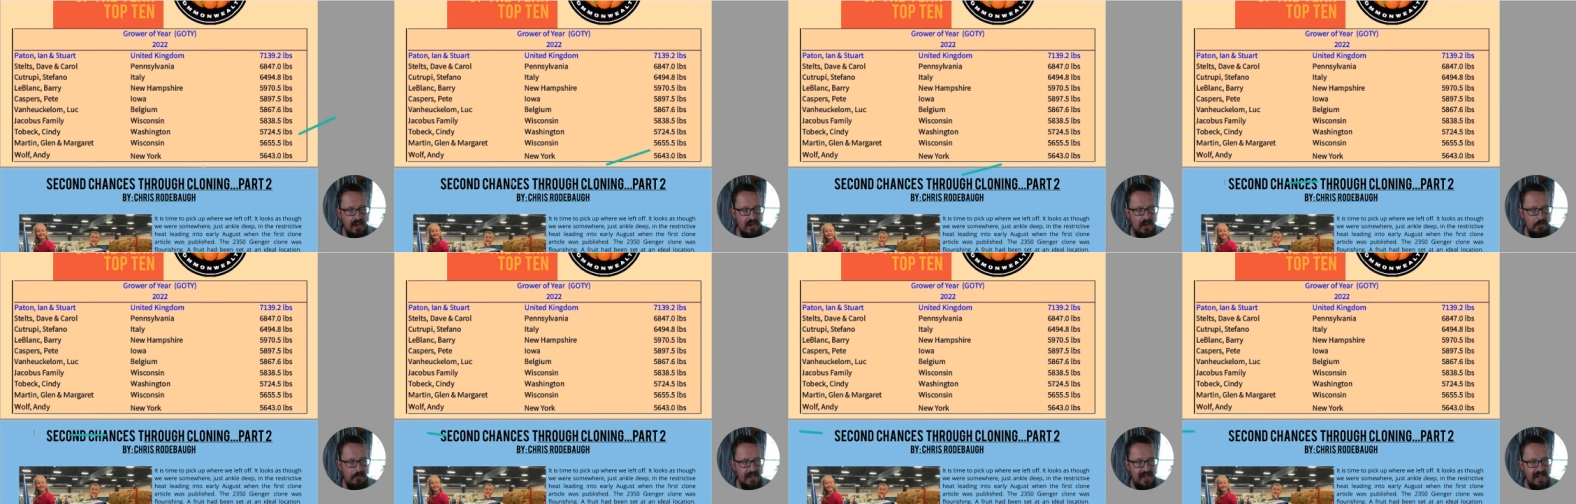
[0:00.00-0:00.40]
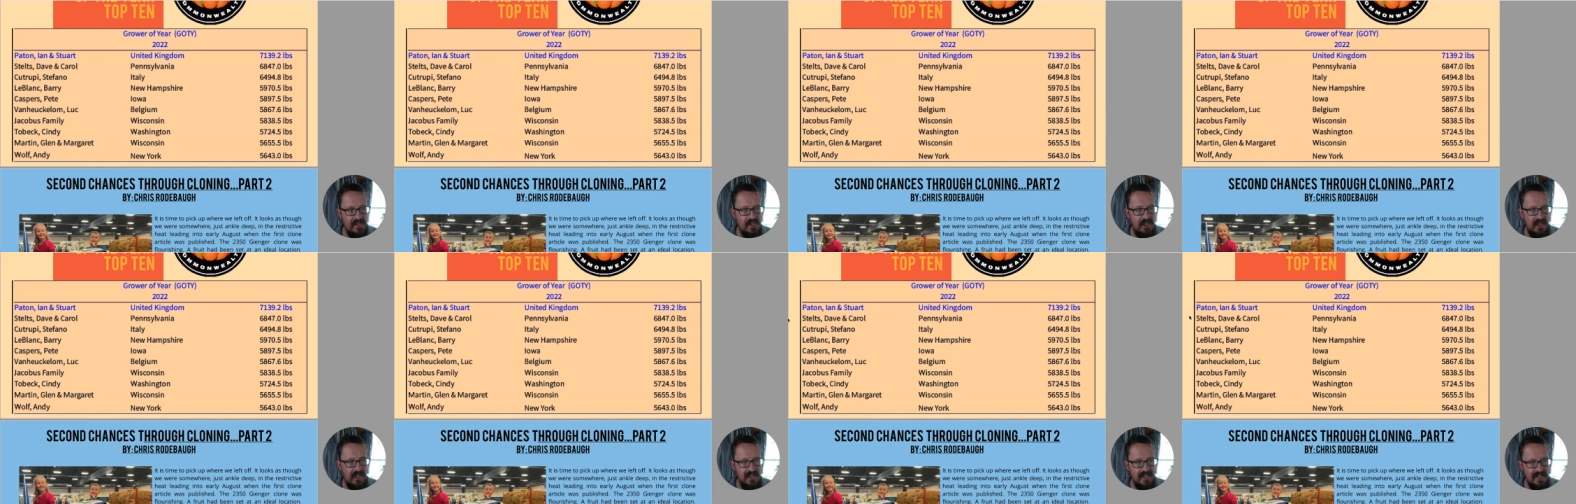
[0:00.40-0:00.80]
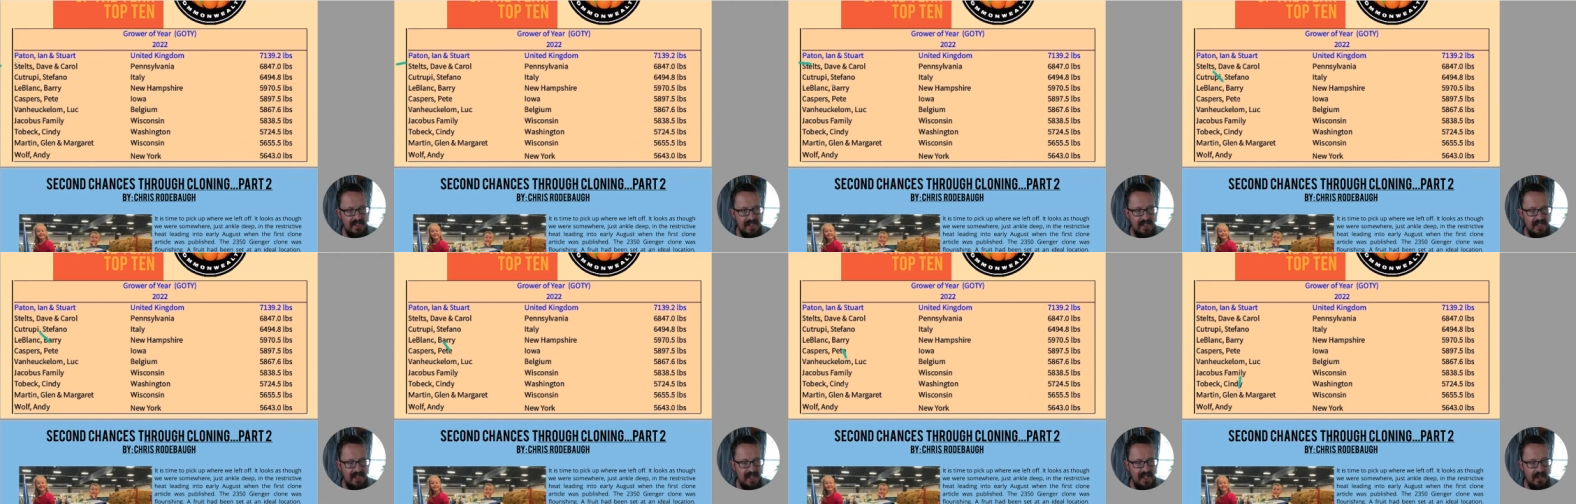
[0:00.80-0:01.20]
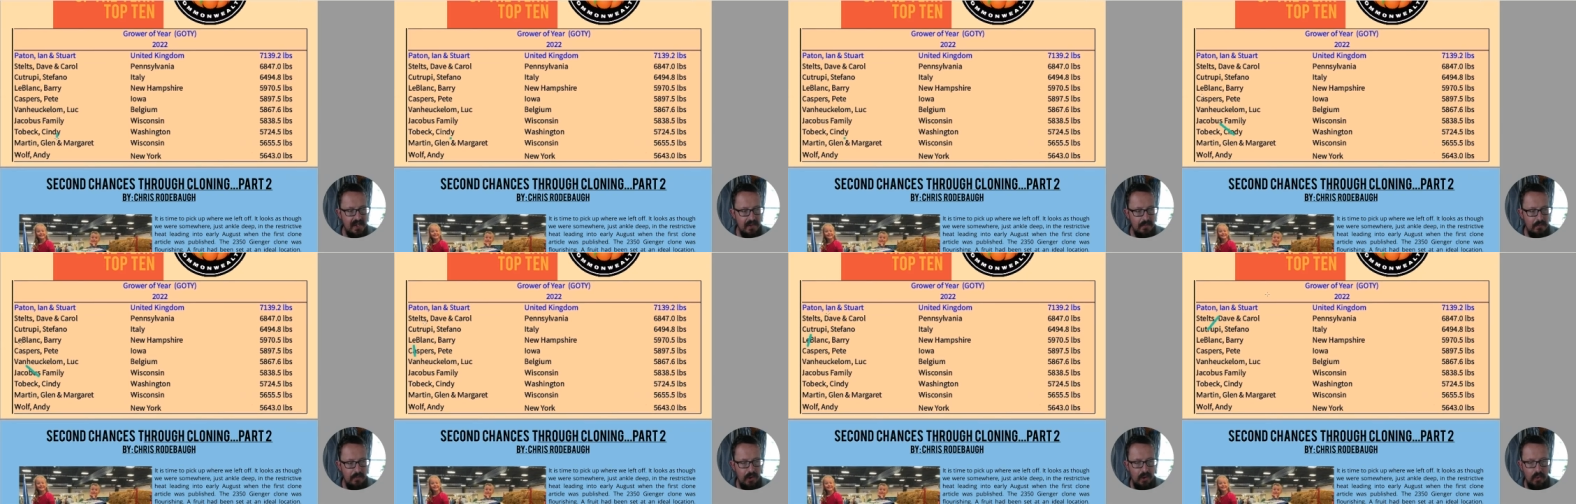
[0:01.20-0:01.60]
But as you can see, the
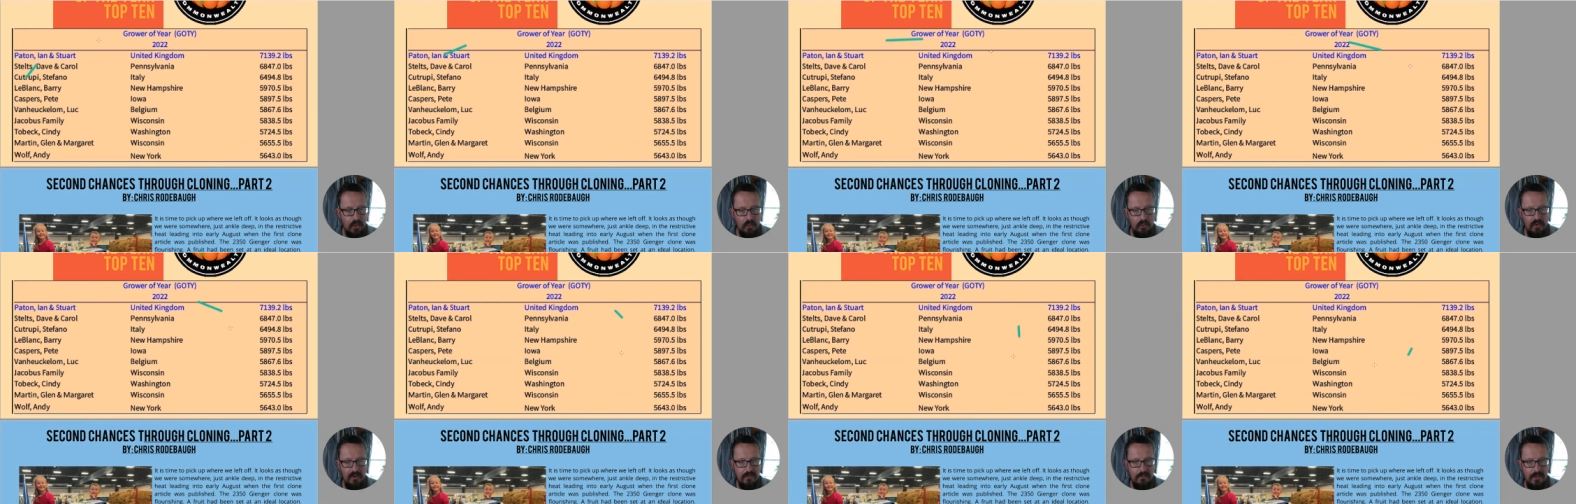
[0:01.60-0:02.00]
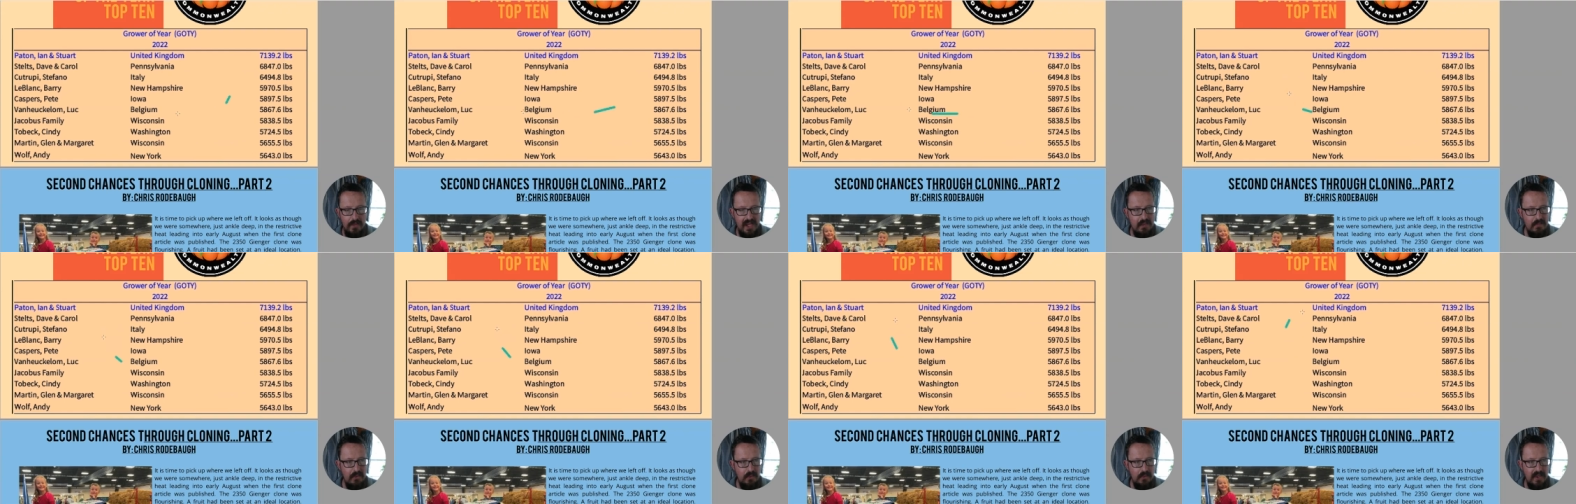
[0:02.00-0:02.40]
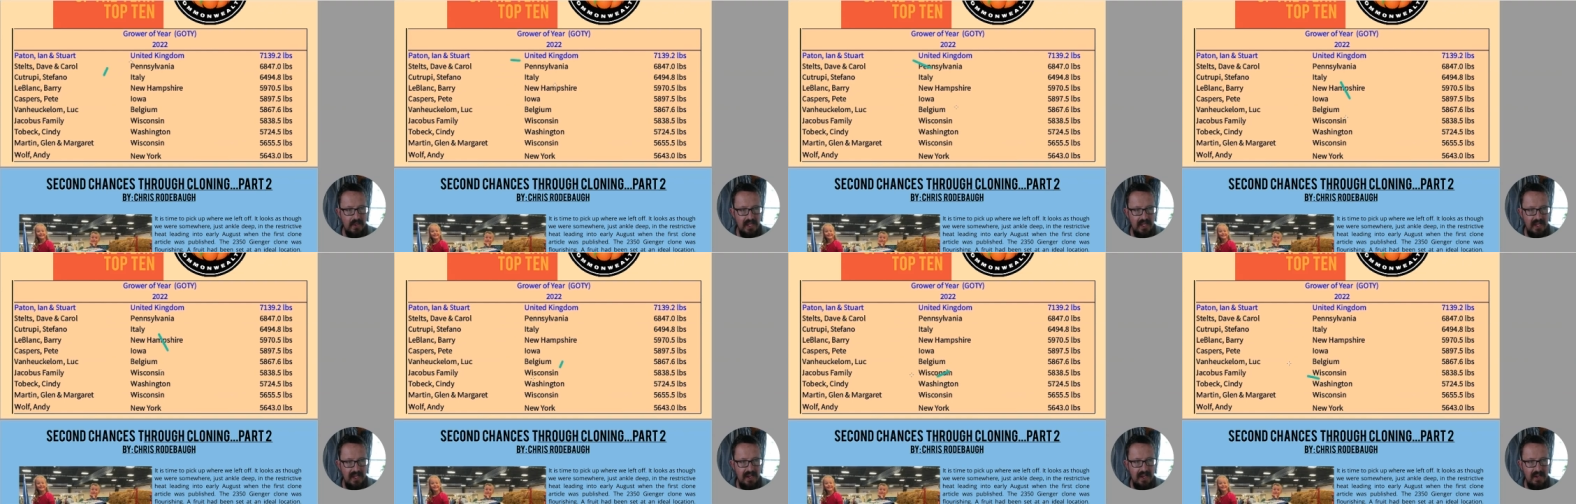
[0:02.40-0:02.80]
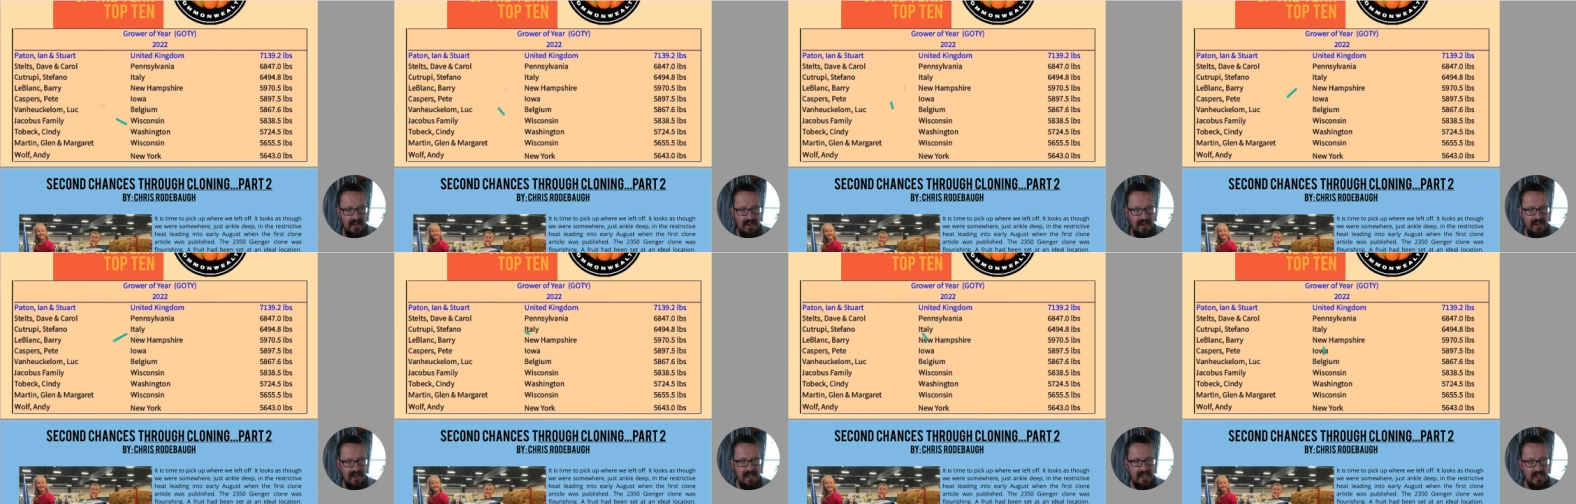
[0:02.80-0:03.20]
pool of people there
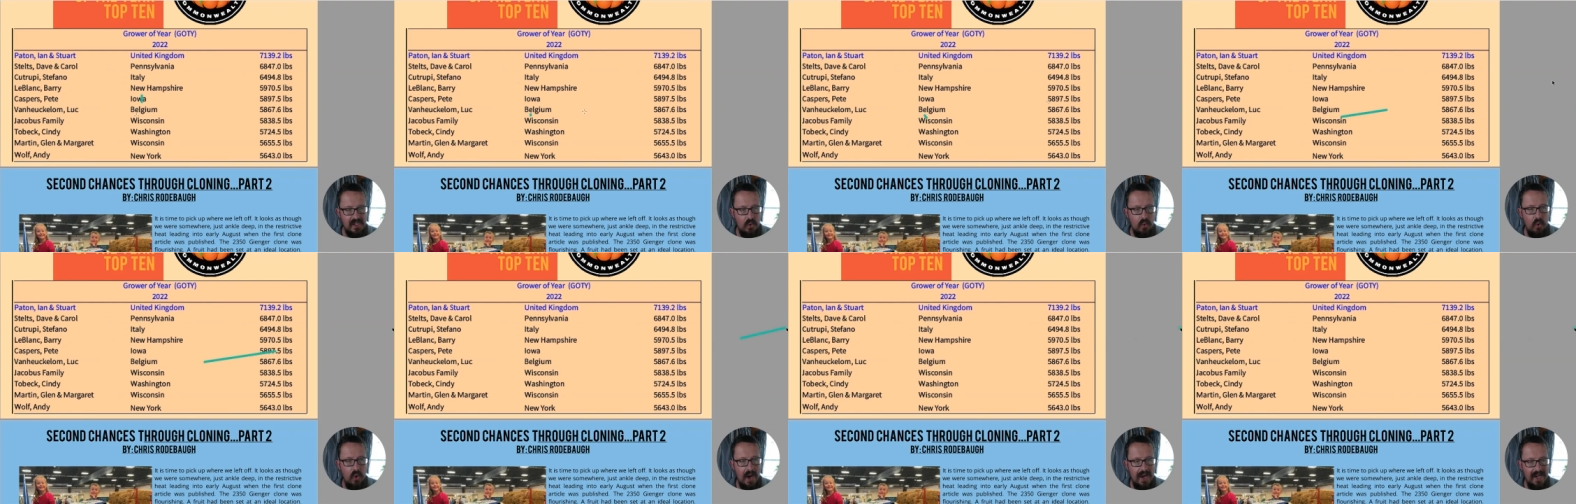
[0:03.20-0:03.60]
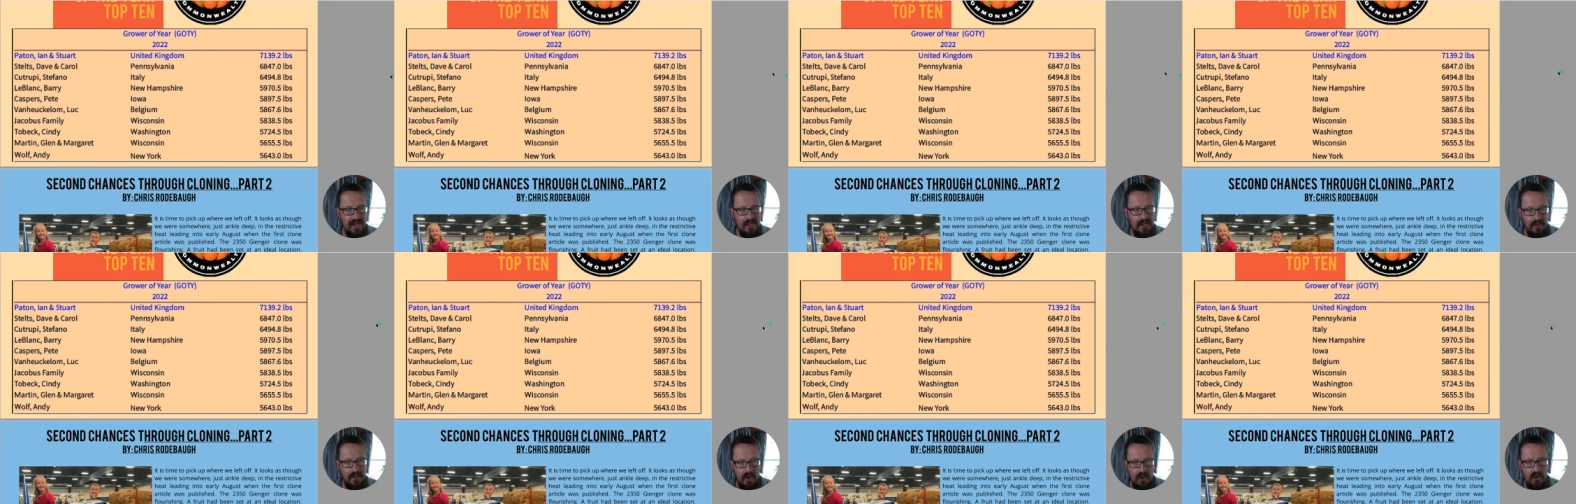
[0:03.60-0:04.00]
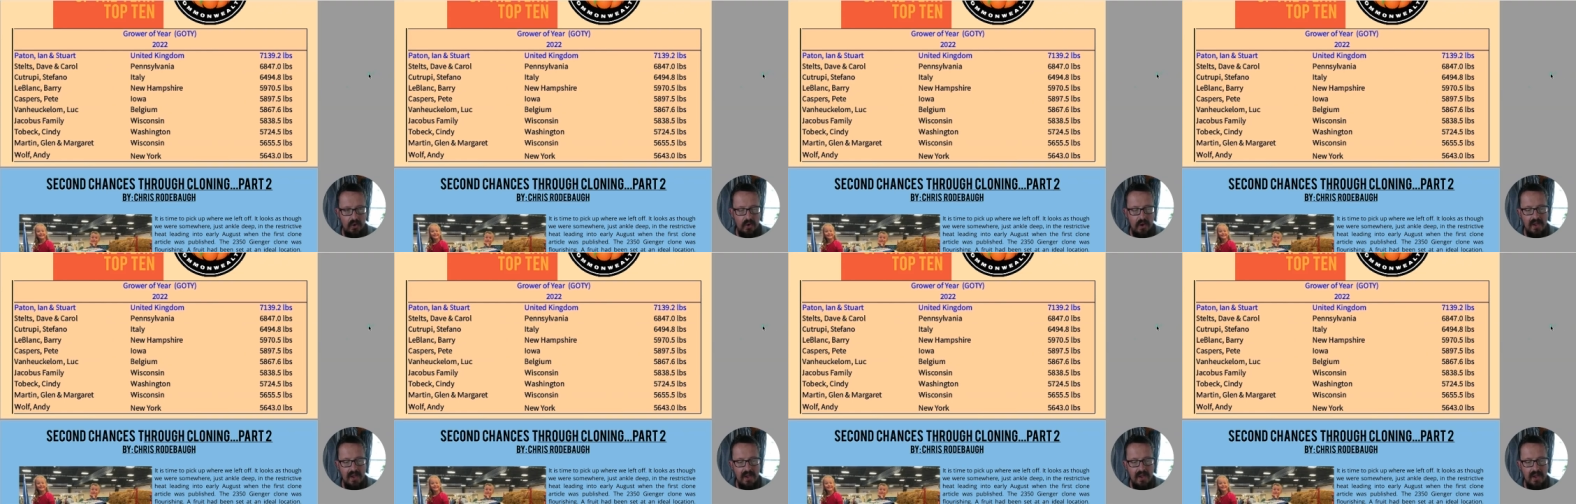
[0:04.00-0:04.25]
is quite low.